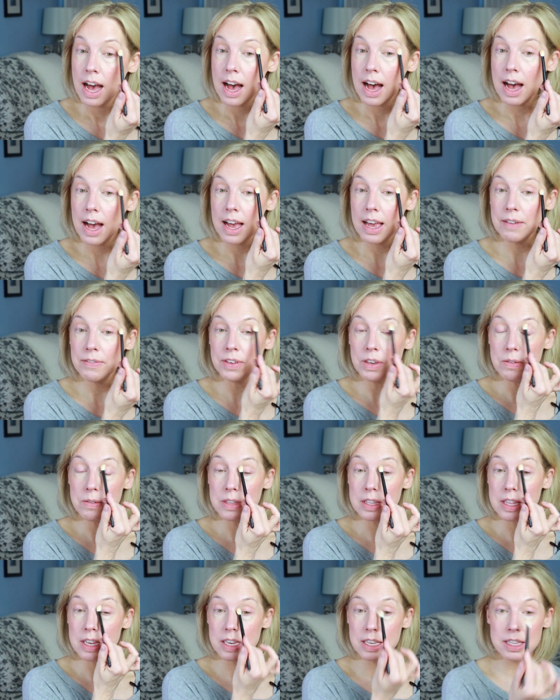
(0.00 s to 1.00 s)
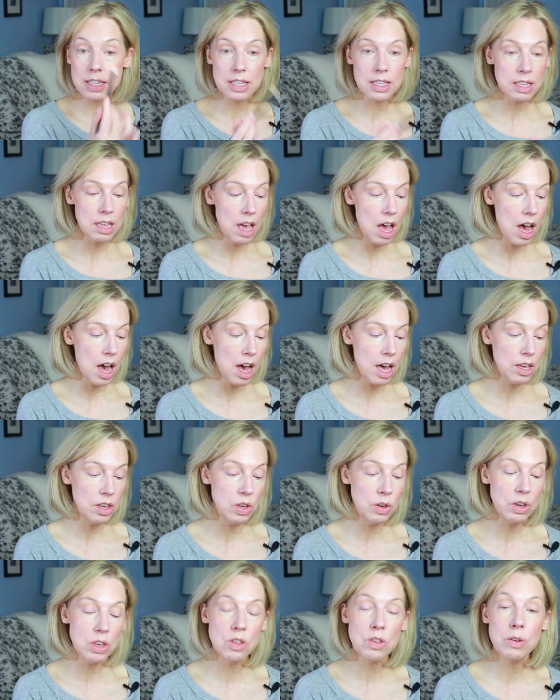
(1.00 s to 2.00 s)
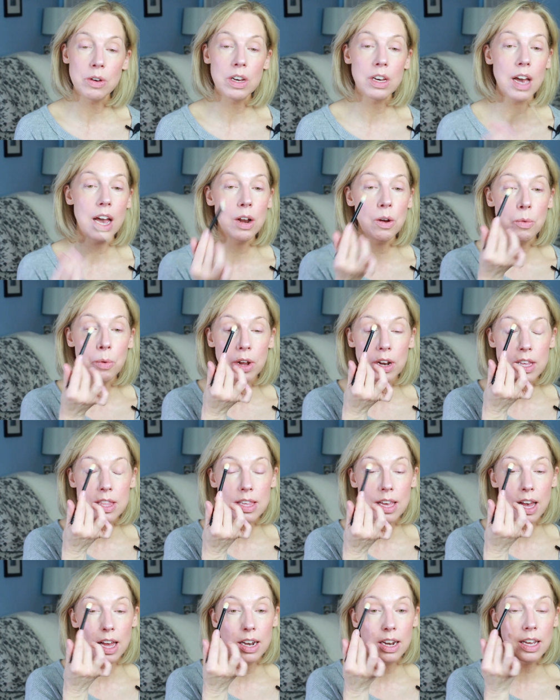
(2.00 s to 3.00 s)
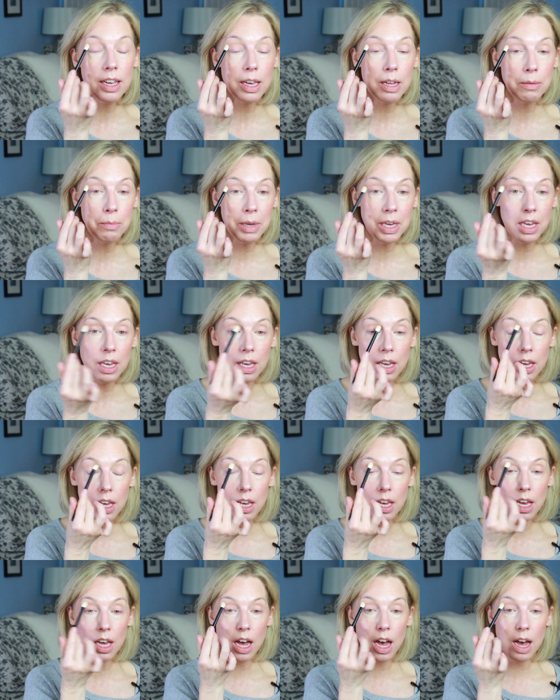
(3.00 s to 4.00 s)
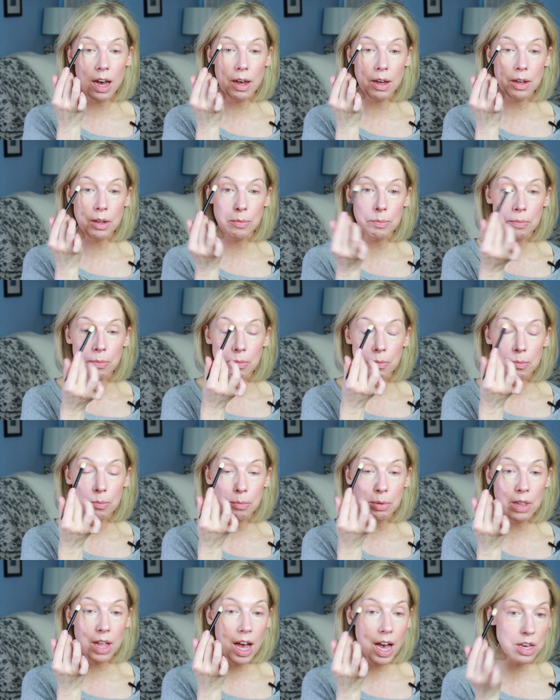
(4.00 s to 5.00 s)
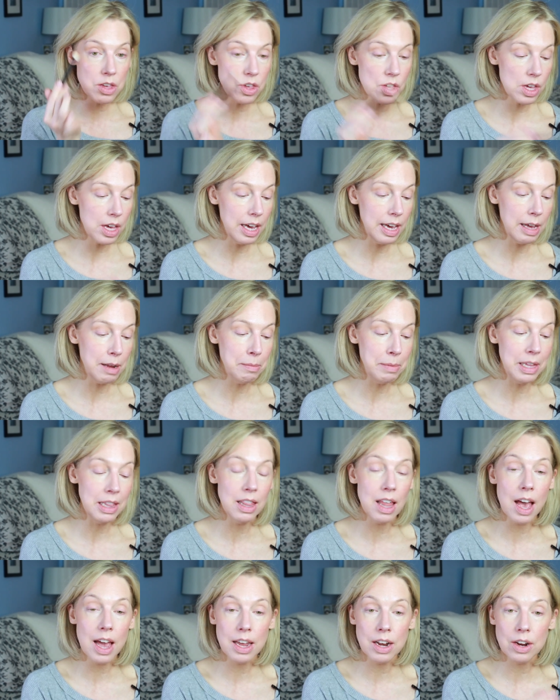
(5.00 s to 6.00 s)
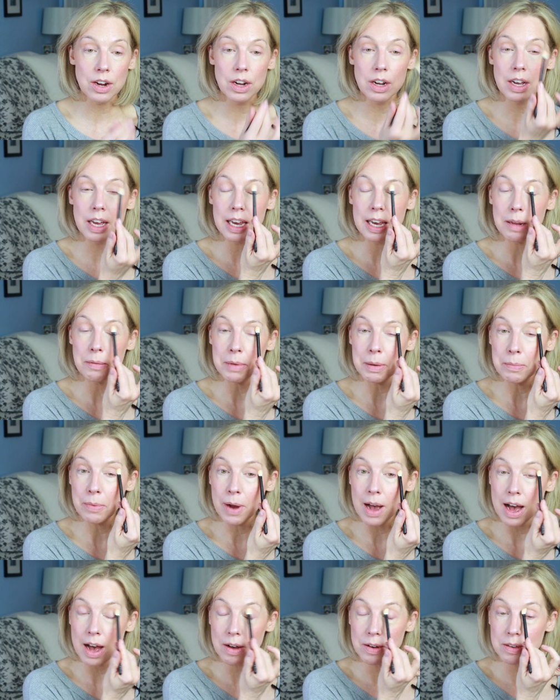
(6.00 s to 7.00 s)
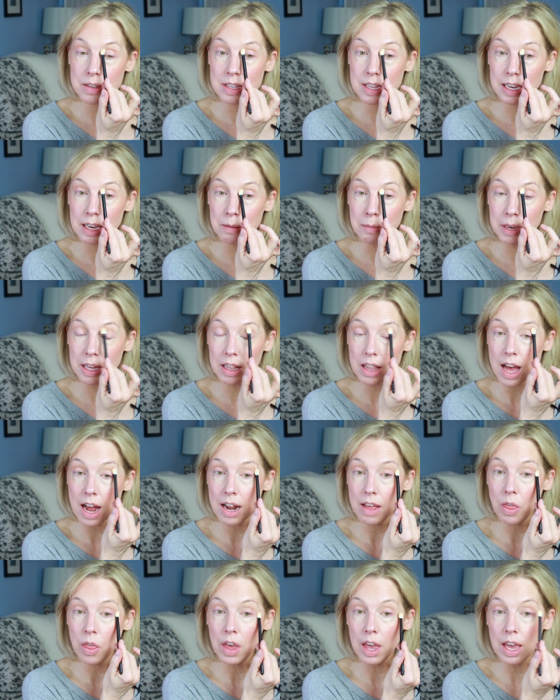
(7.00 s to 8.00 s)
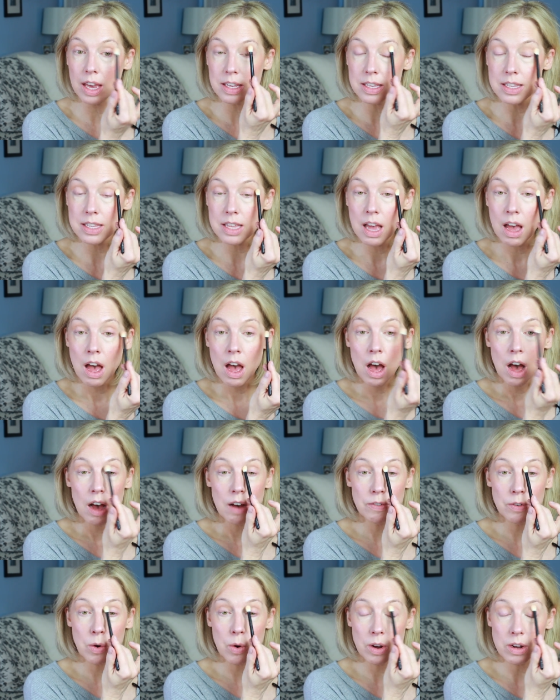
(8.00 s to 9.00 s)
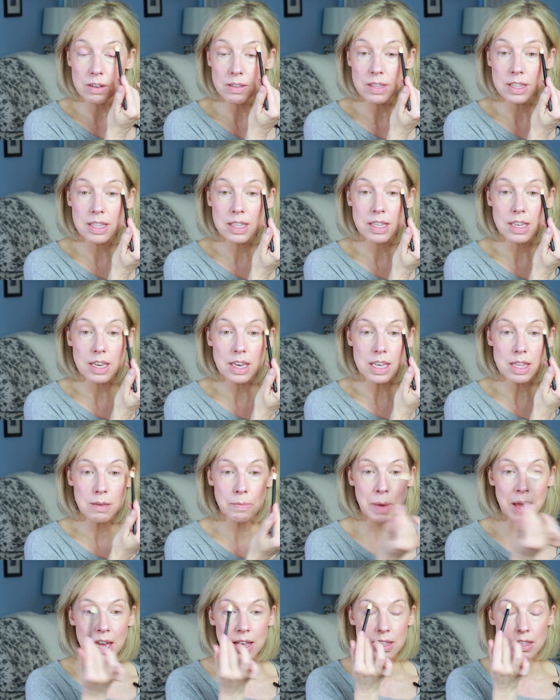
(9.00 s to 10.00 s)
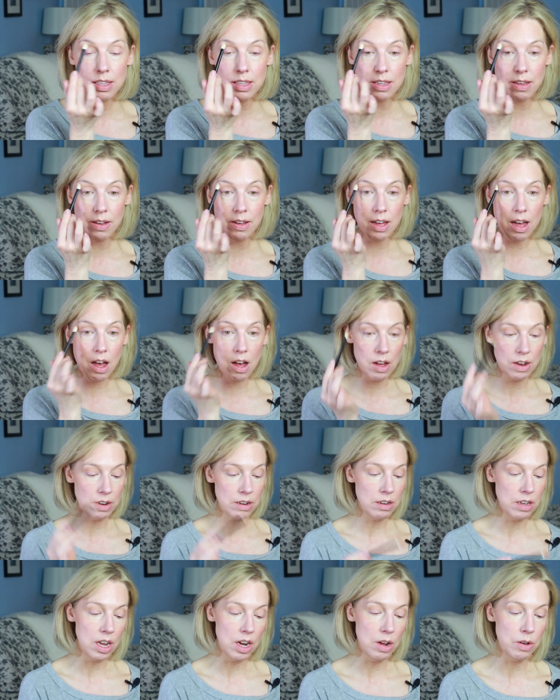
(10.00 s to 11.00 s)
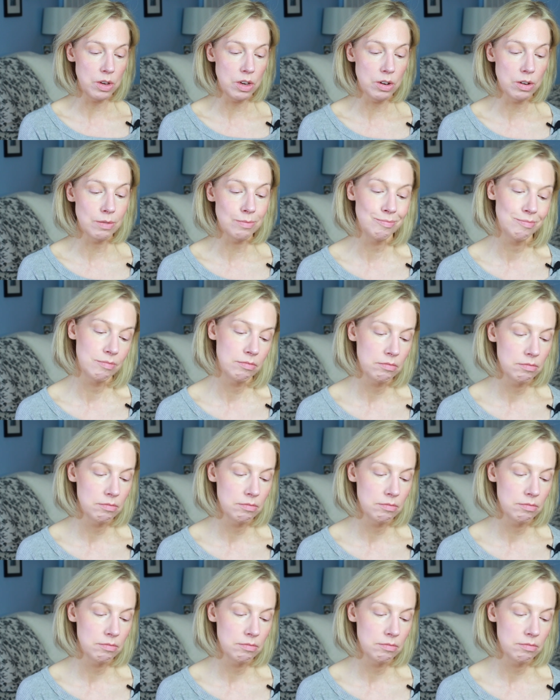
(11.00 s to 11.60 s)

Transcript: I've used this, uh, you can do it kind of one and done. It can be uh, blush, it can be liner, it can be brows, it can be a lot of things. Of course, it depends uh, on, you know, your